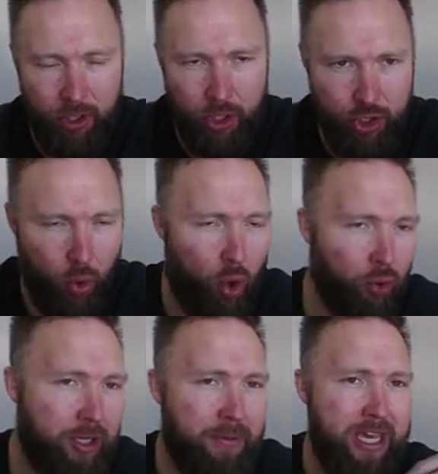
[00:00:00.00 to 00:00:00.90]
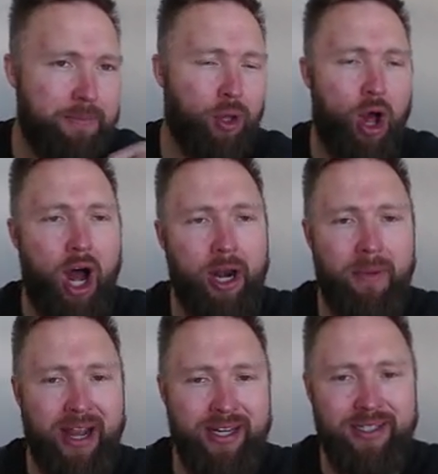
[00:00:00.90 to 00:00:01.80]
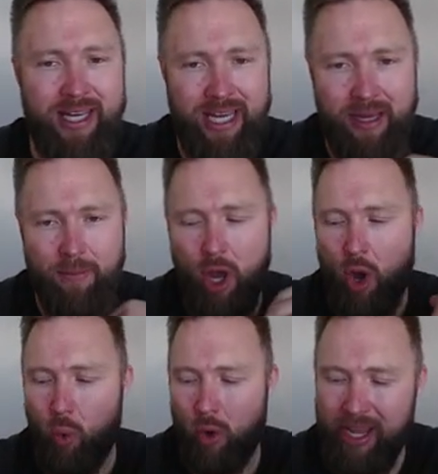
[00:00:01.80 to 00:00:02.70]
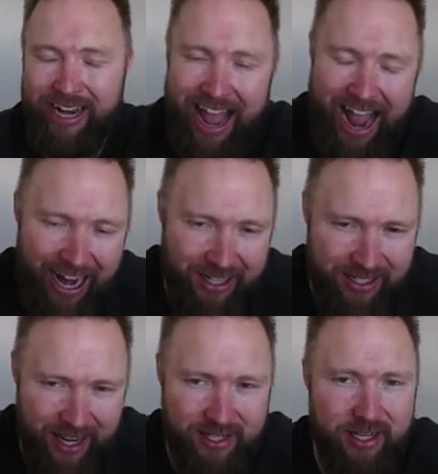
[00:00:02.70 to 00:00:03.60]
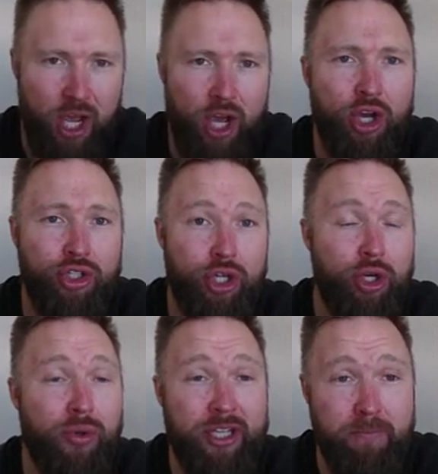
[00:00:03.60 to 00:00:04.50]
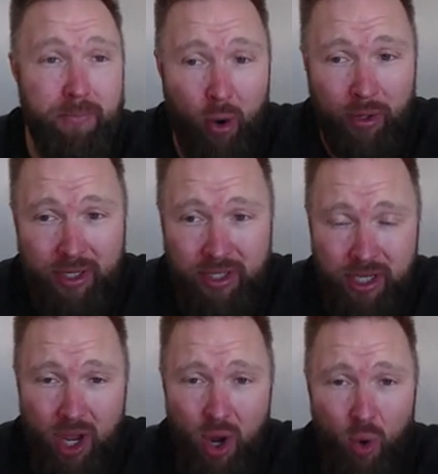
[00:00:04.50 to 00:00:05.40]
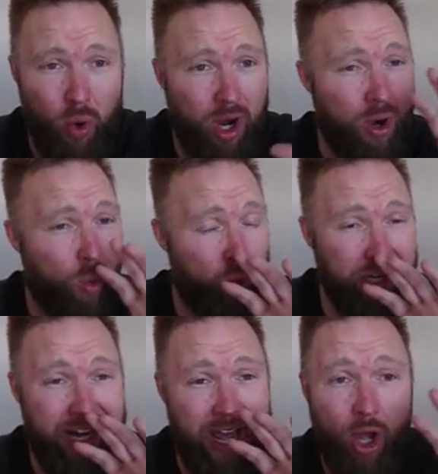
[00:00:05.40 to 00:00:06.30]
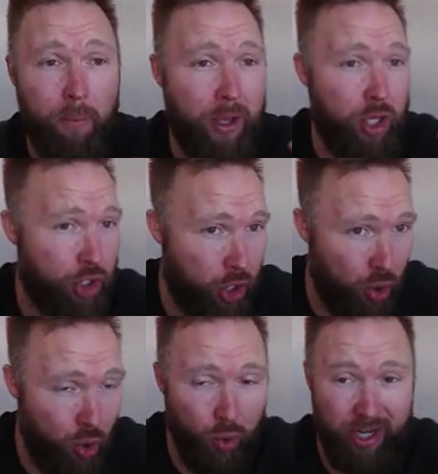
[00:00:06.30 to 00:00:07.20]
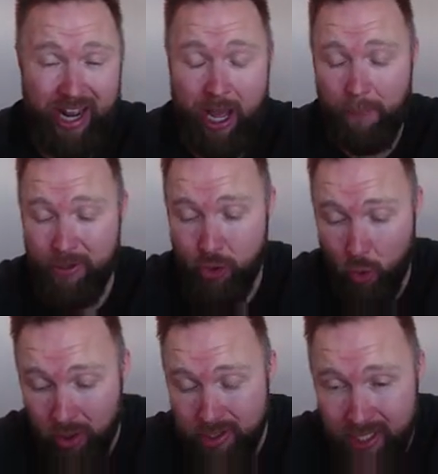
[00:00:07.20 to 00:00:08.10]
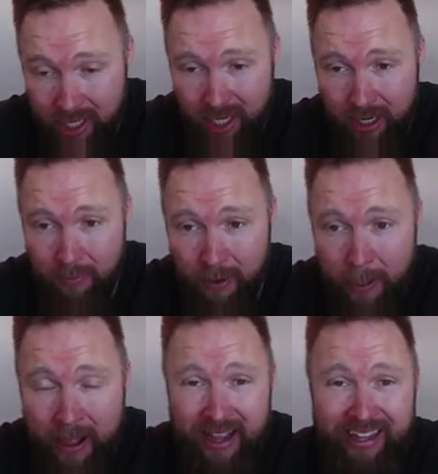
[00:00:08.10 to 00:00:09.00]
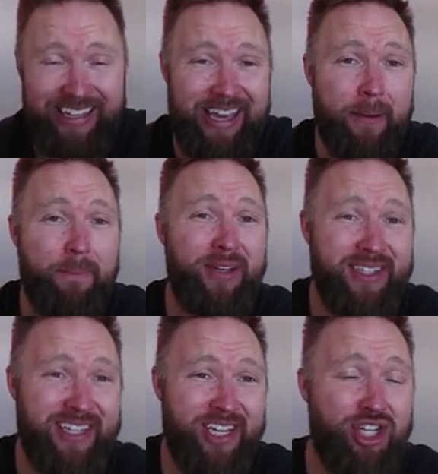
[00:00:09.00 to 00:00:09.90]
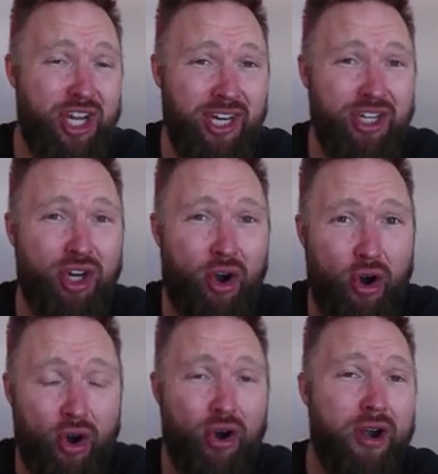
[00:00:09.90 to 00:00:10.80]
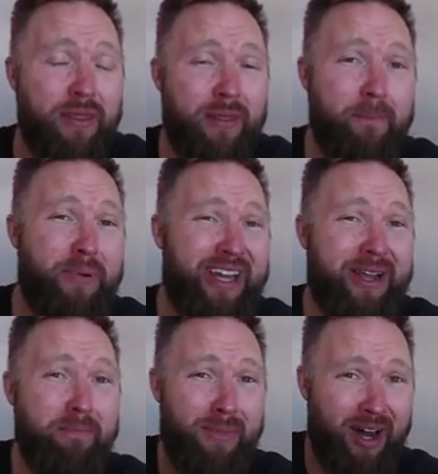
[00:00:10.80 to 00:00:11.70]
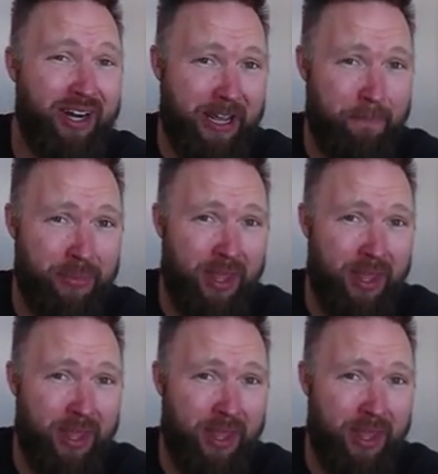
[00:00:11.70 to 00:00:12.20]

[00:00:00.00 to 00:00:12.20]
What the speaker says: So only people on my team will get access to this bonus where we're gonna help you, we're gonna help your team get positioned to earn the big money